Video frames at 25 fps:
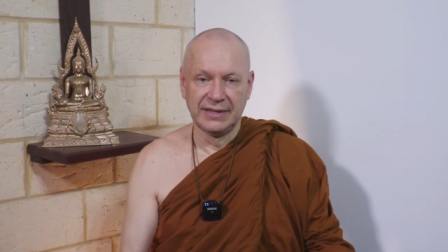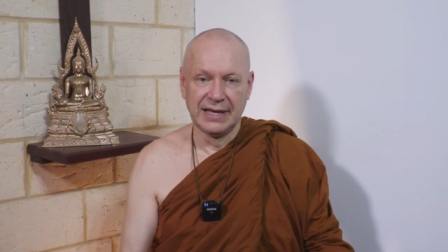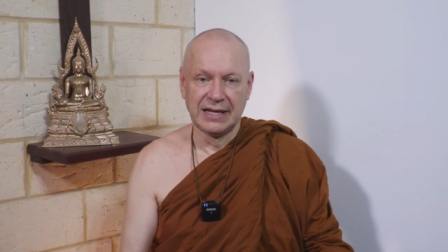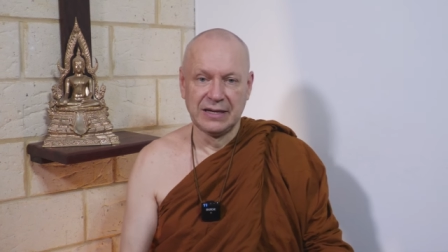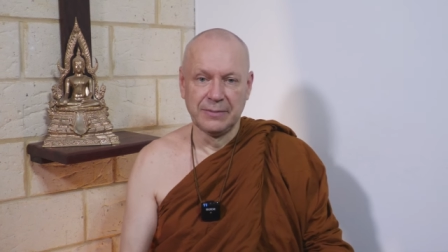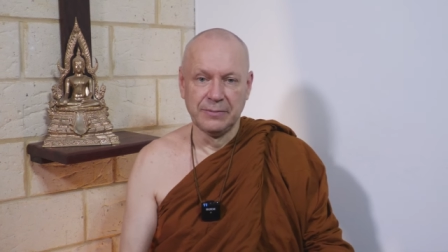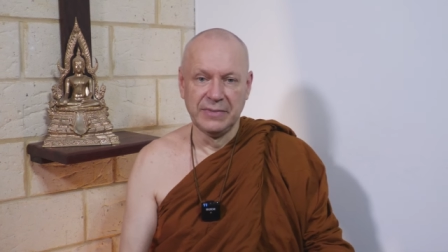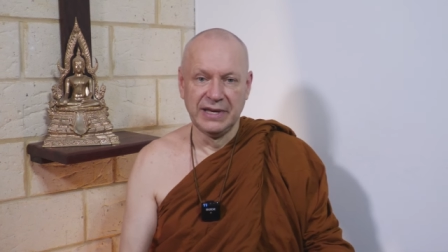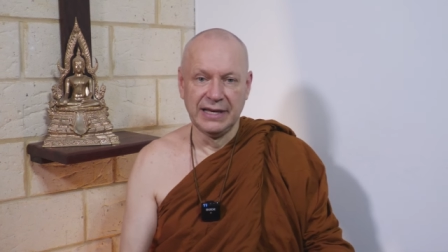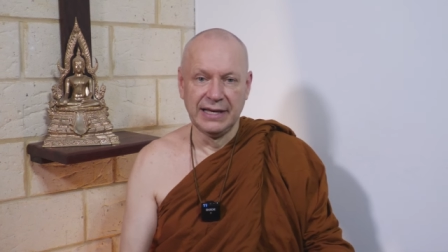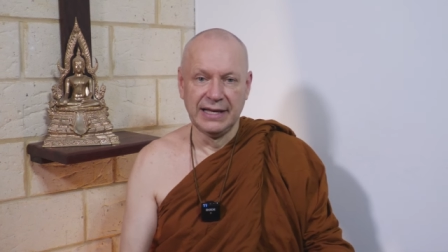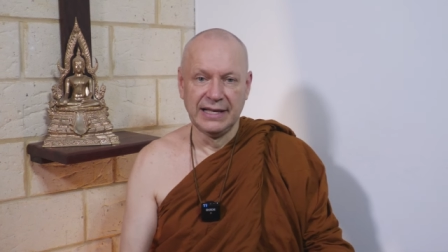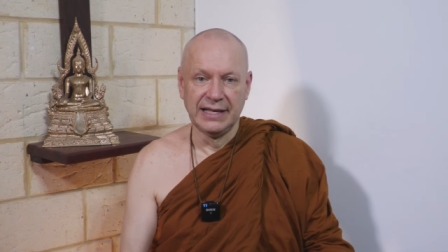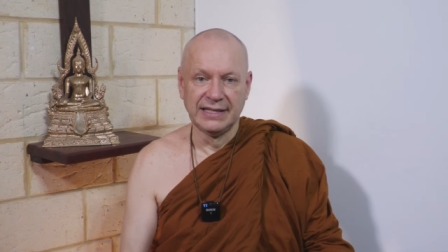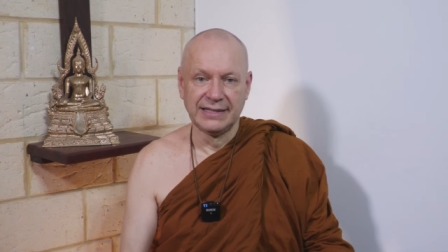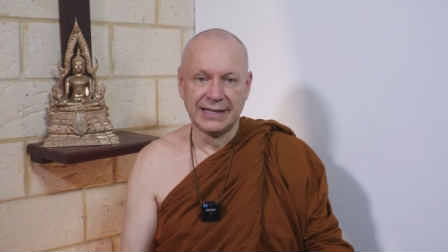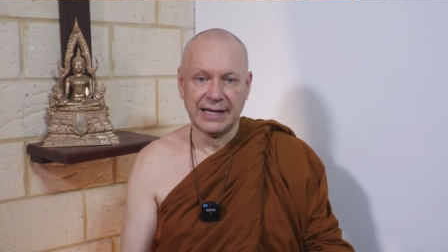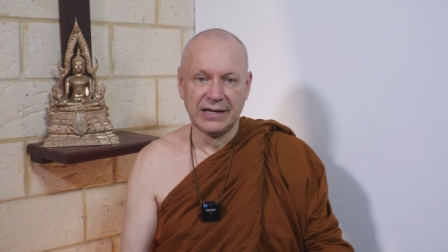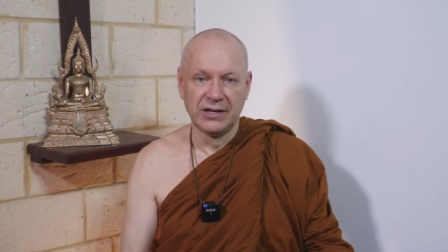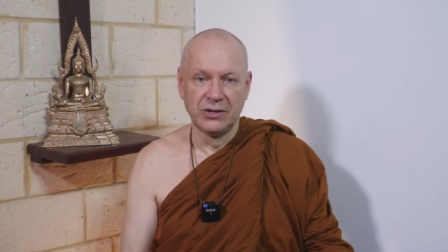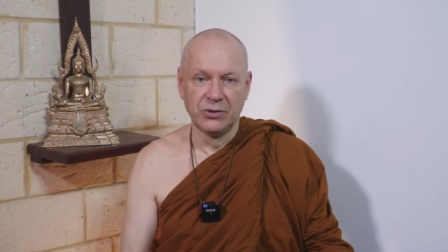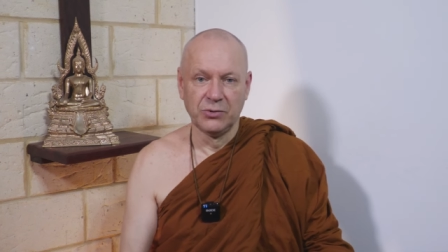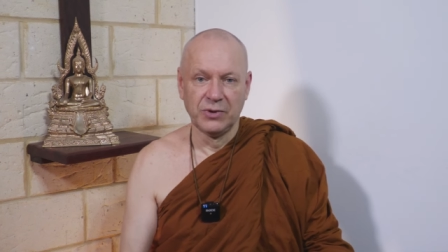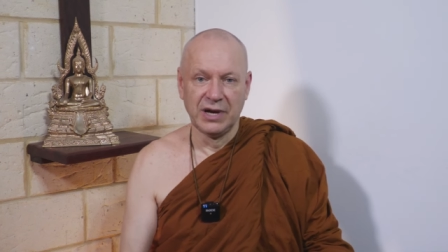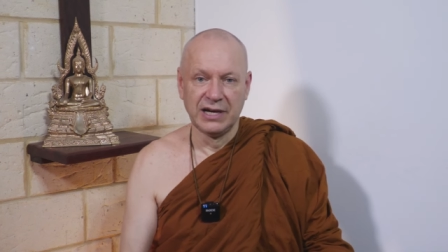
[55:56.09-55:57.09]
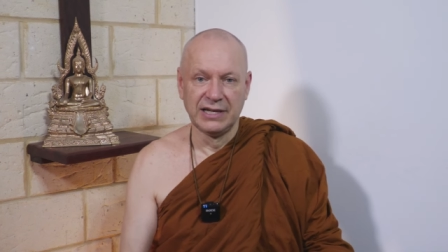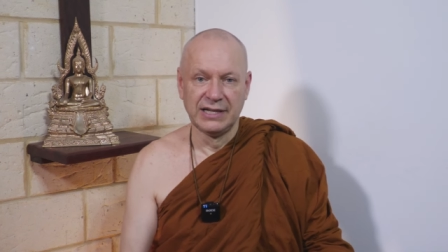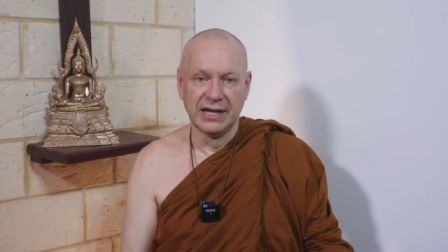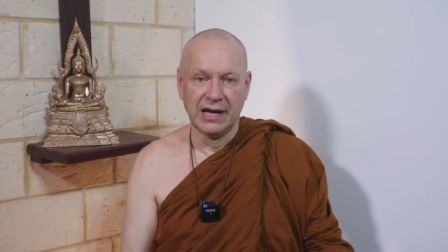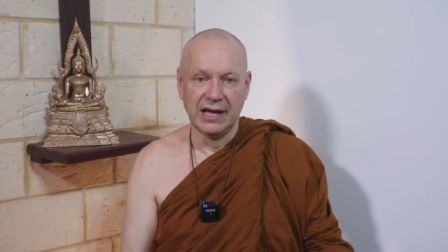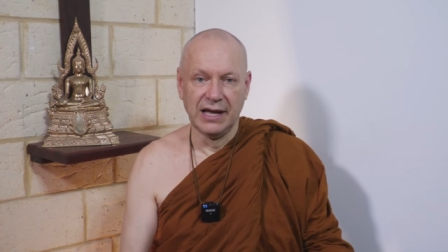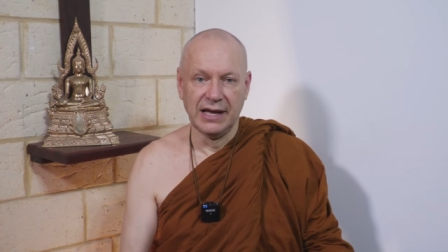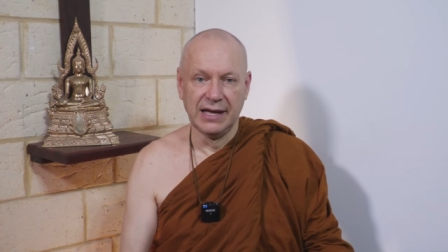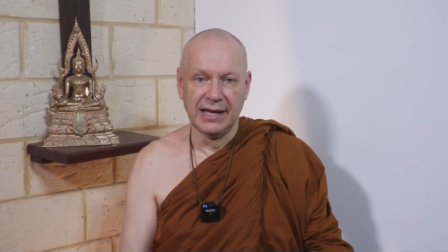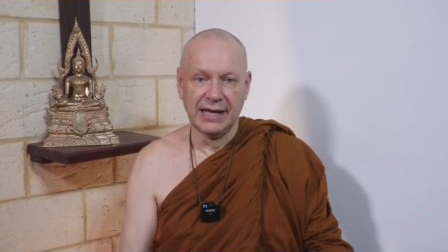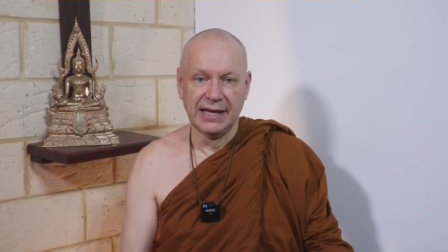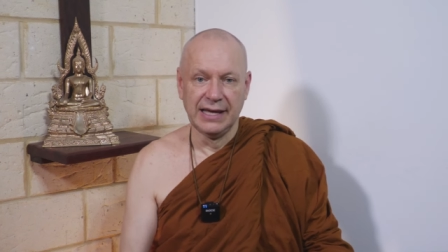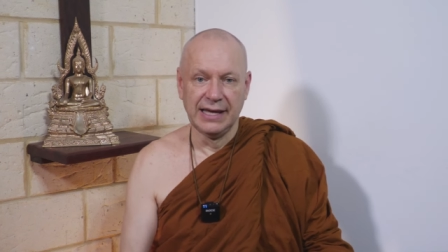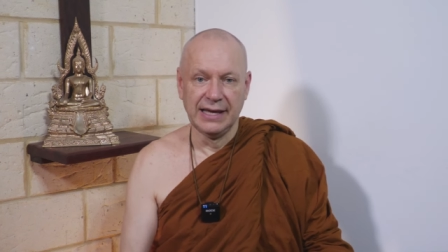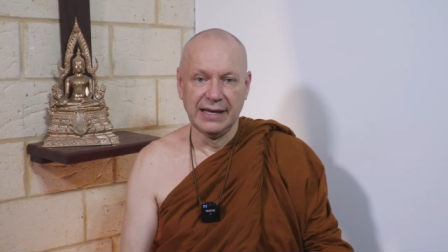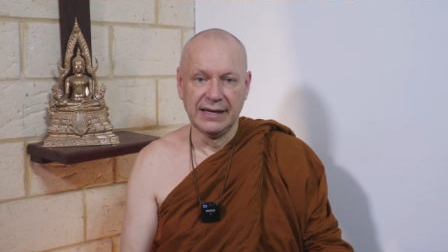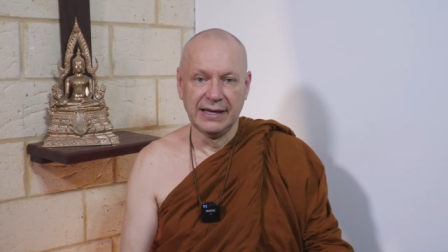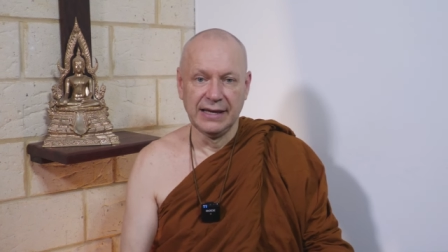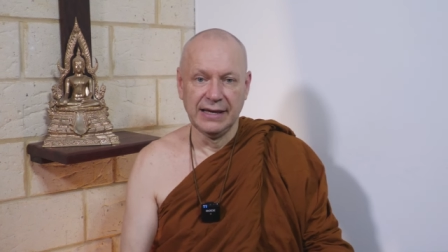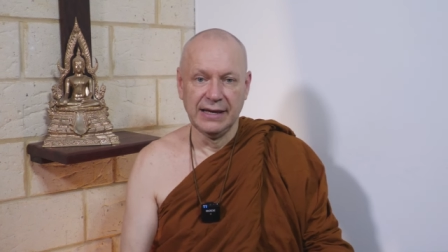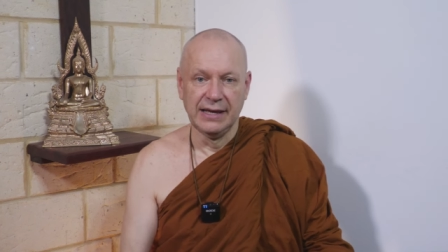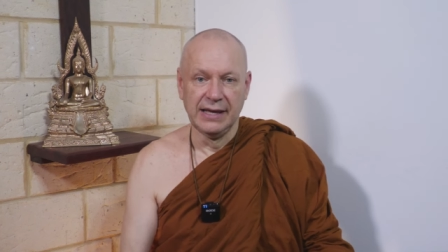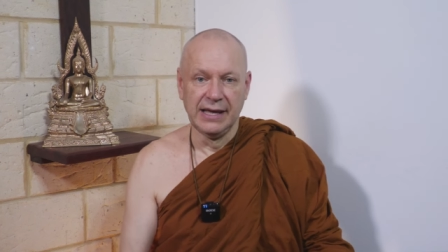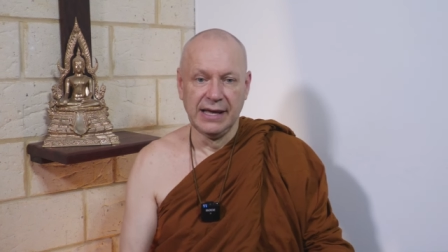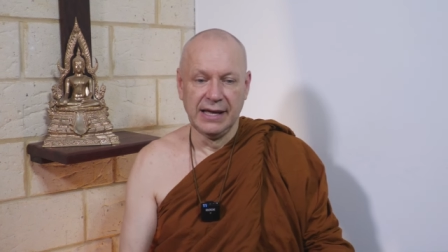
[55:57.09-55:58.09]
that means that you are
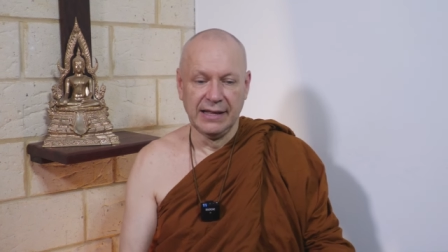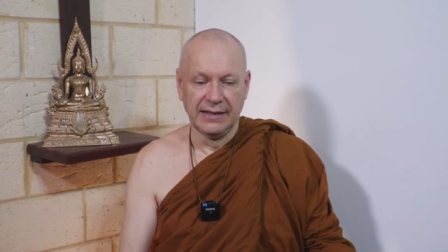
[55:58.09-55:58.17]
dying,